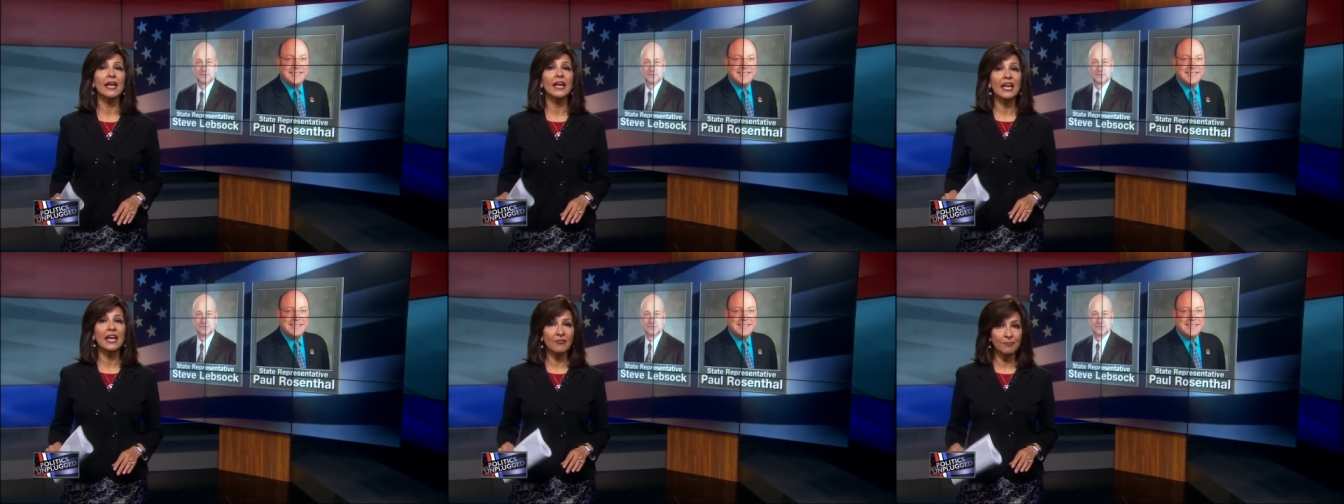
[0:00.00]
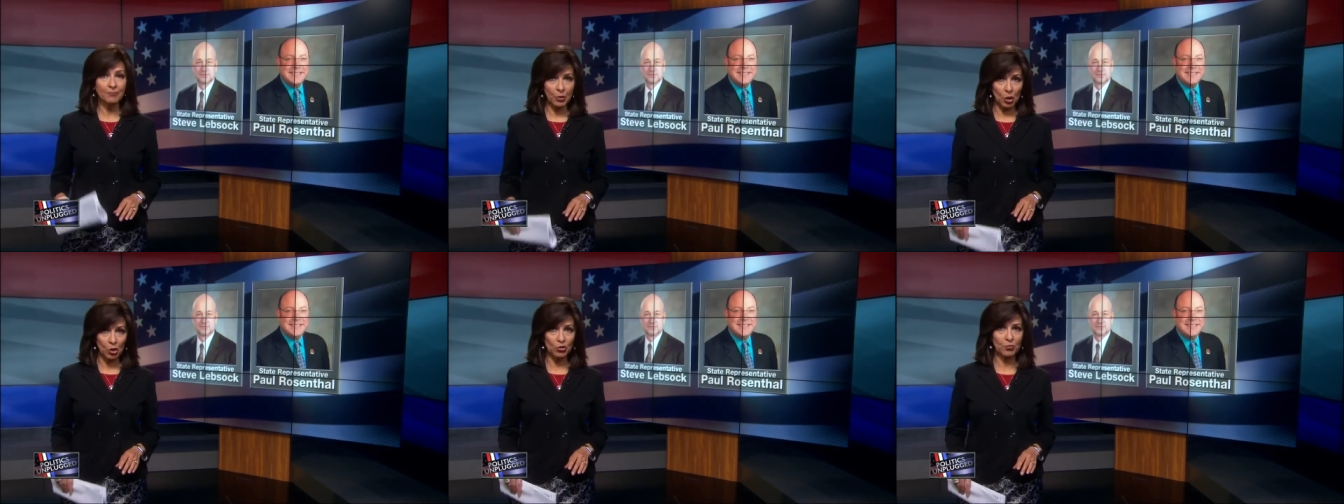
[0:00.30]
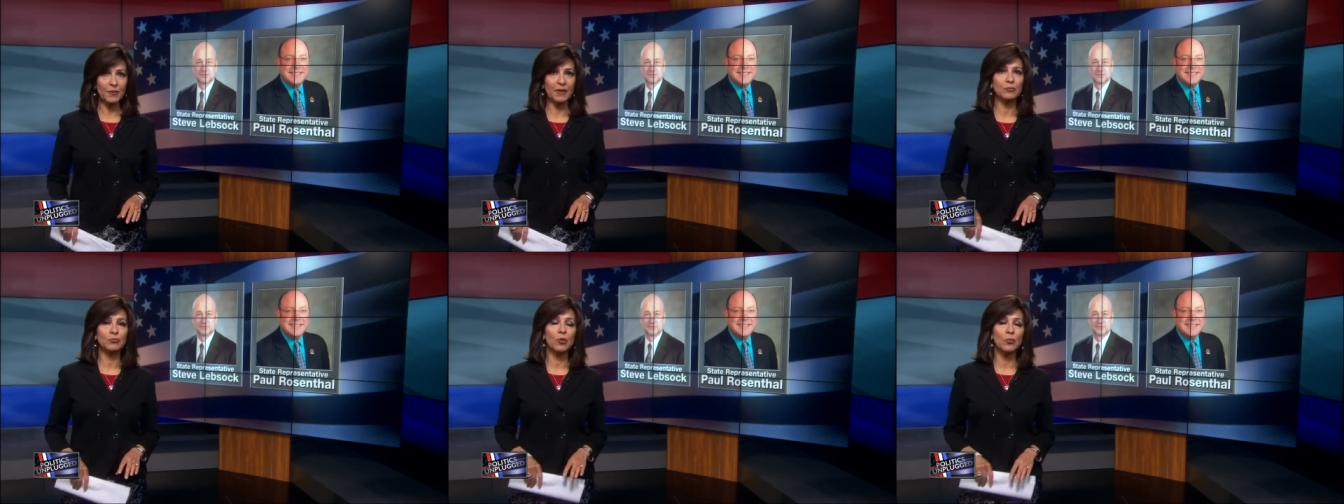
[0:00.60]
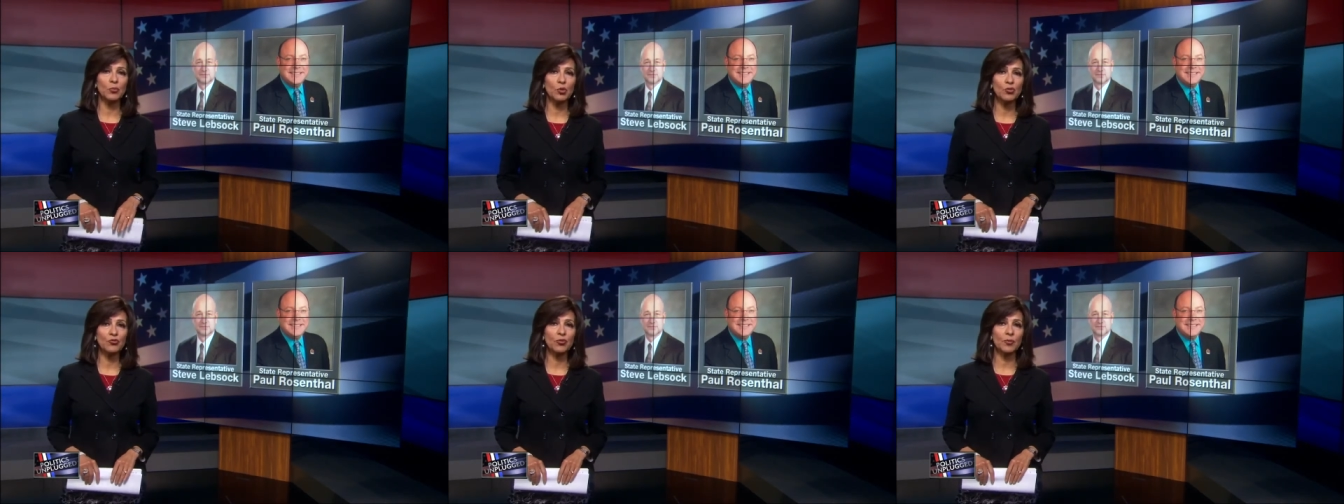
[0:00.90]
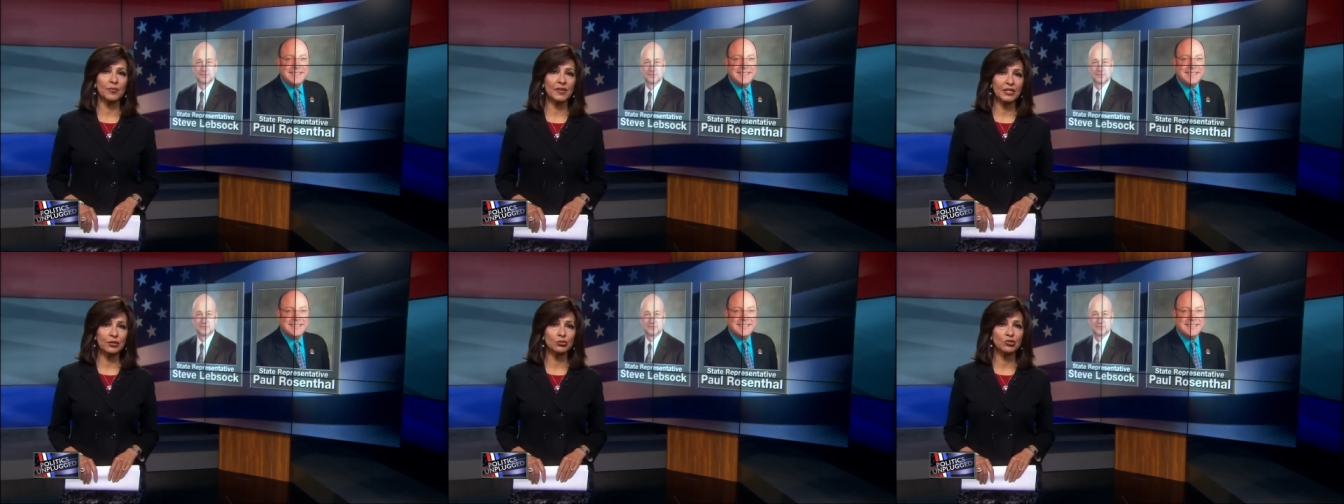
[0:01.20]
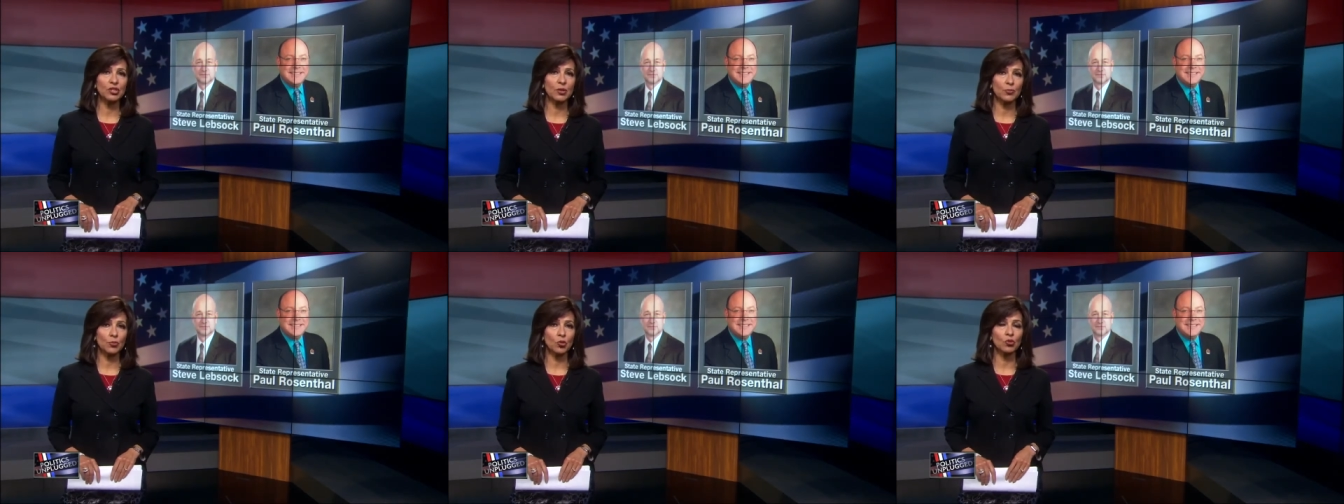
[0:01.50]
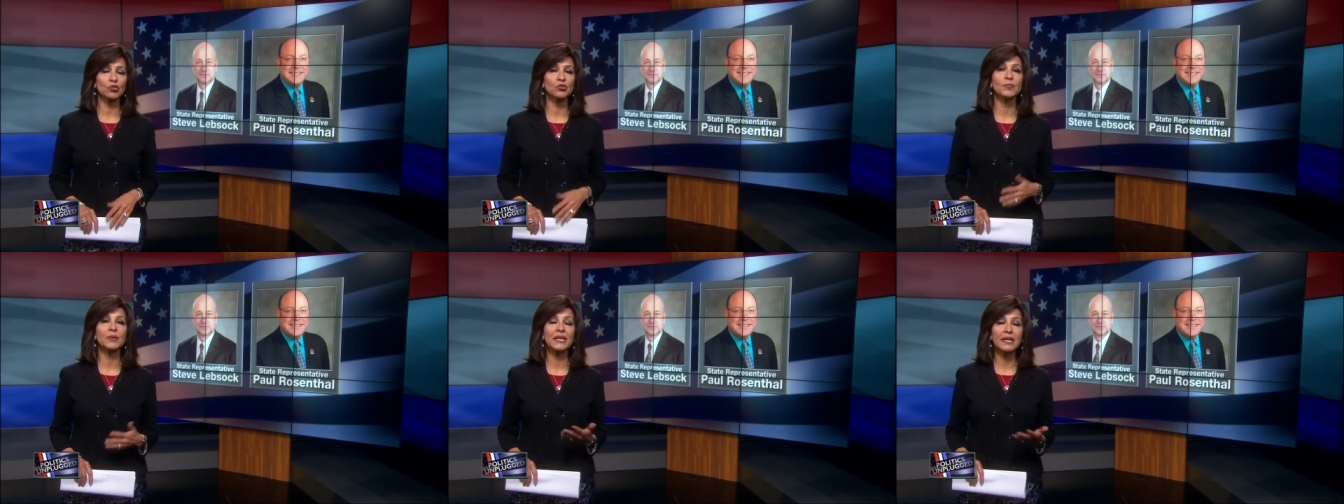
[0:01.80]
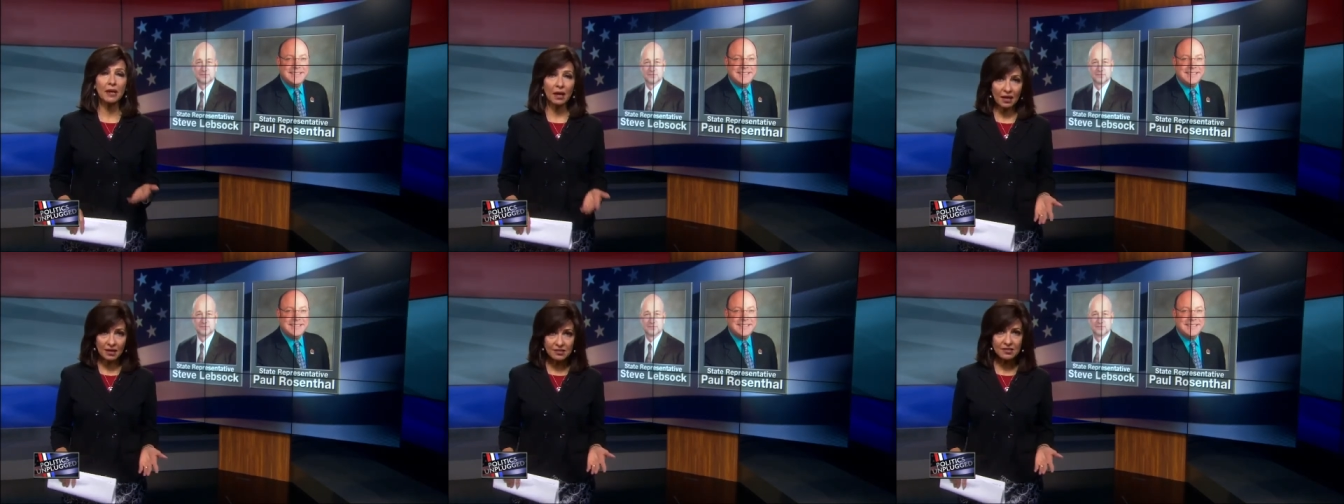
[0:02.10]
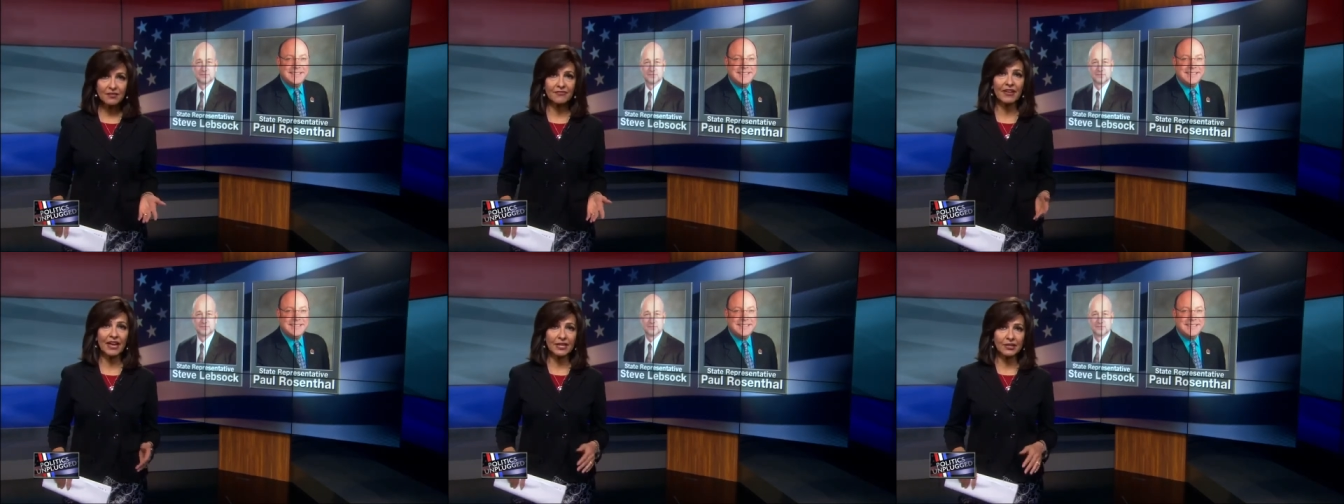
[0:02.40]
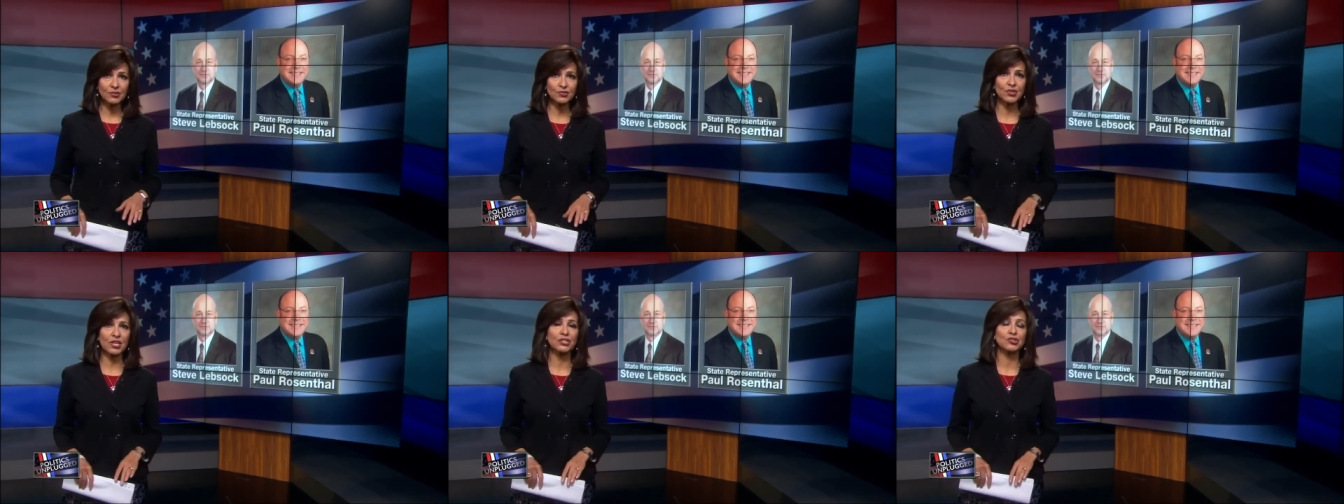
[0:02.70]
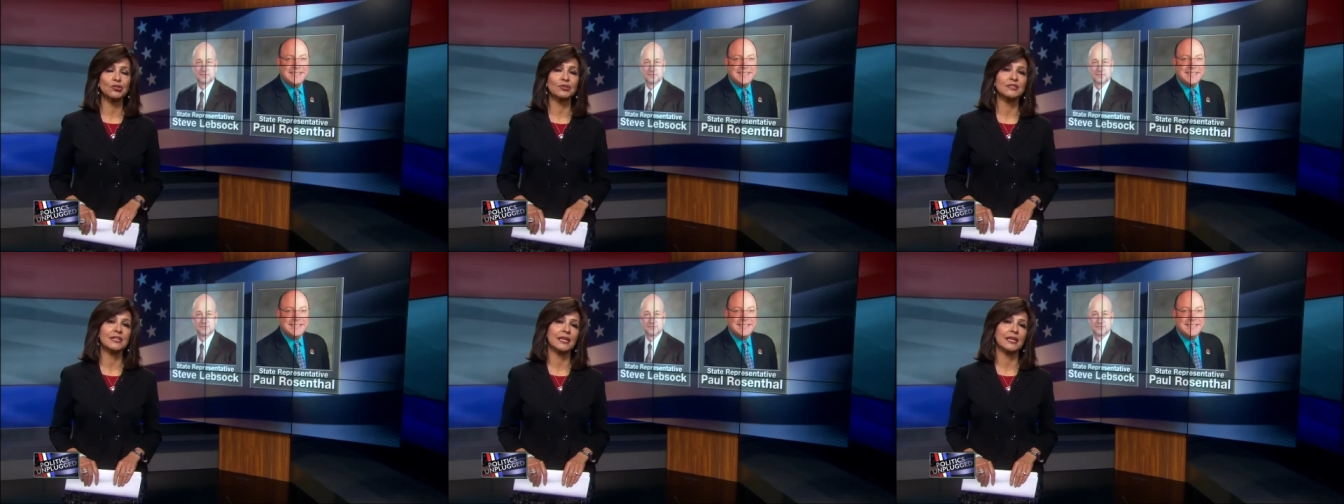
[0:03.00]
have both been removed from leadership roles because of accusations